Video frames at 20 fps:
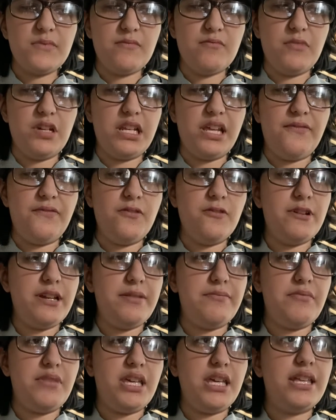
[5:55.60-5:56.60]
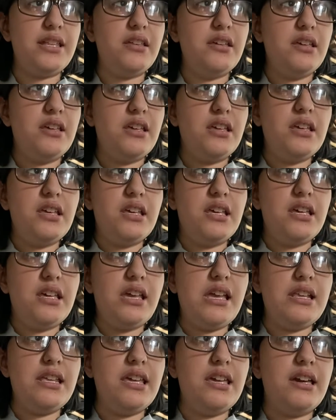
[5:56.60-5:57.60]
Whenever I made
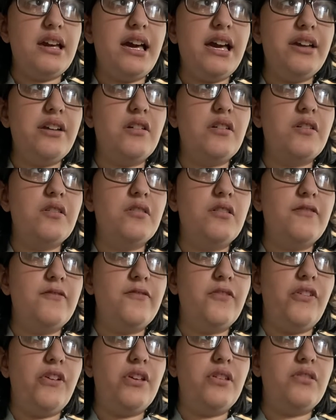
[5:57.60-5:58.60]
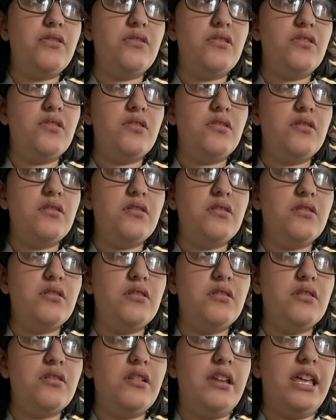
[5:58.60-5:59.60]
any guy or girlfriends,
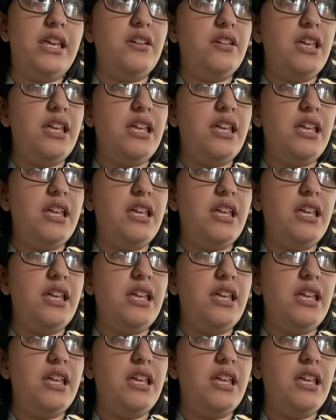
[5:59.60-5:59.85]
I